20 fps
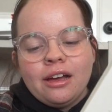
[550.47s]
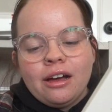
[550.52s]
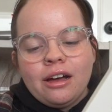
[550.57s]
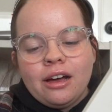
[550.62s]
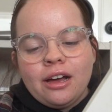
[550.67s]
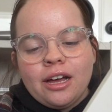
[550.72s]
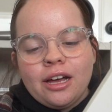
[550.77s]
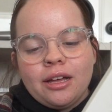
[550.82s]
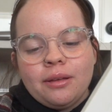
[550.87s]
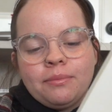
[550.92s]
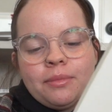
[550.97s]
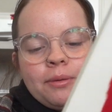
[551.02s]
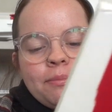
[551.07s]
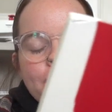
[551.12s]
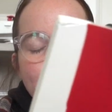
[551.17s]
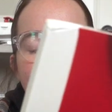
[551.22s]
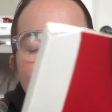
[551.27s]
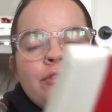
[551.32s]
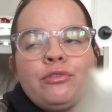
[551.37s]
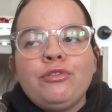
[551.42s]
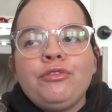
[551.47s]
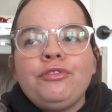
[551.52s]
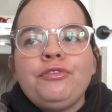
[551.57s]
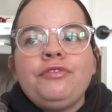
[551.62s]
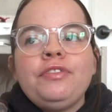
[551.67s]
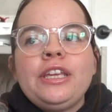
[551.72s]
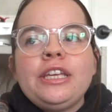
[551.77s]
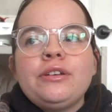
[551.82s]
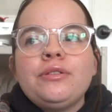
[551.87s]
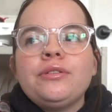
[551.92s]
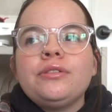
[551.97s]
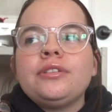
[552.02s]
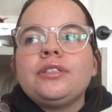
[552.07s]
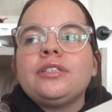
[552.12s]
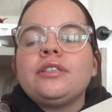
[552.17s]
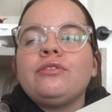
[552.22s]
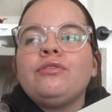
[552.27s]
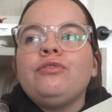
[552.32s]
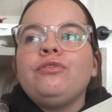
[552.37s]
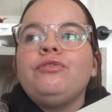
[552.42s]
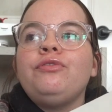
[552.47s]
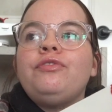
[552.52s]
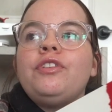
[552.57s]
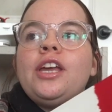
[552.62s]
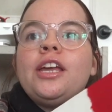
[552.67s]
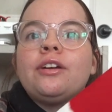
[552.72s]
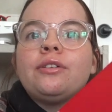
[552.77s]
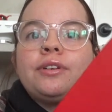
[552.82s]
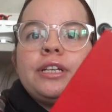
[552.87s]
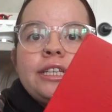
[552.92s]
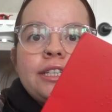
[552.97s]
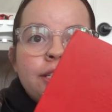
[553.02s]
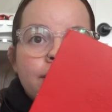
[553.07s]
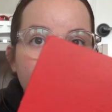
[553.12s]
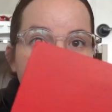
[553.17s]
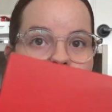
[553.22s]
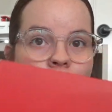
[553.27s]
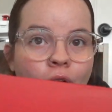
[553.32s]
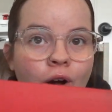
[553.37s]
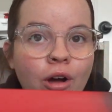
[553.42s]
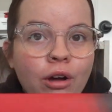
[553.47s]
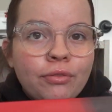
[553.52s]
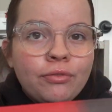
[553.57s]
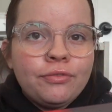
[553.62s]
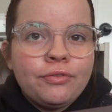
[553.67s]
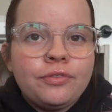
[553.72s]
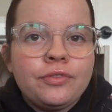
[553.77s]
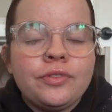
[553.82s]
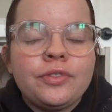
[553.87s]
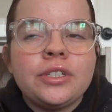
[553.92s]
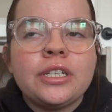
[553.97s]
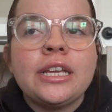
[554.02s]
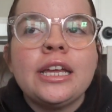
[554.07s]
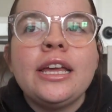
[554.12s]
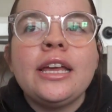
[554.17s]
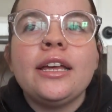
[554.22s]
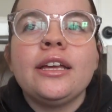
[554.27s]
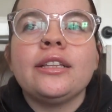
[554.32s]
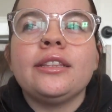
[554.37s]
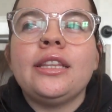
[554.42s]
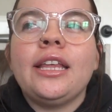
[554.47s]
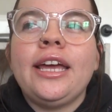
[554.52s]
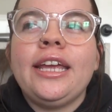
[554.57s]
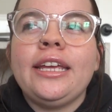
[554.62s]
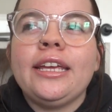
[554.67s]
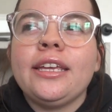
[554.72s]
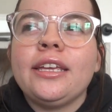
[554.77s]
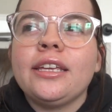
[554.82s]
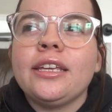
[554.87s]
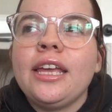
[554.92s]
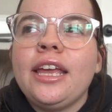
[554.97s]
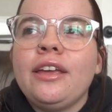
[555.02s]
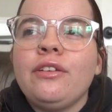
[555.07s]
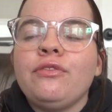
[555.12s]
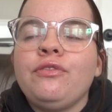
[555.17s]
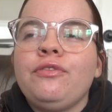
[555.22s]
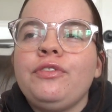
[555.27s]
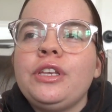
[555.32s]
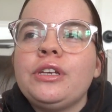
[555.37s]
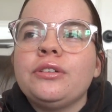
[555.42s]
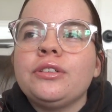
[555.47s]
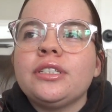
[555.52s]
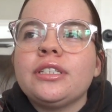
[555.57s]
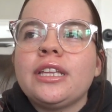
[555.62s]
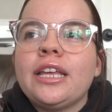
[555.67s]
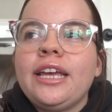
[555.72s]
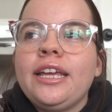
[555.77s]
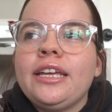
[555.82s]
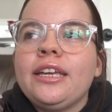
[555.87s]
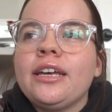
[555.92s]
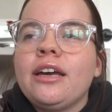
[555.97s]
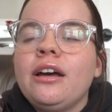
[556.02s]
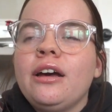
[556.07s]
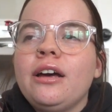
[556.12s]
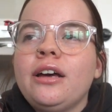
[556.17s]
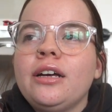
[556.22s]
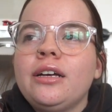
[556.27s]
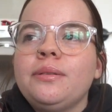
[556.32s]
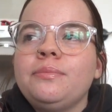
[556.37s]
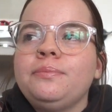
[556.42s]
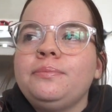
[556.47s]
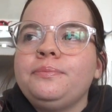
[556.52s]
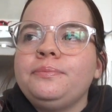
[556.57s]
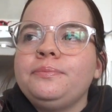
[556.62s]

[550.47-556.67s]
But it feels very soft. Like, it feels like, what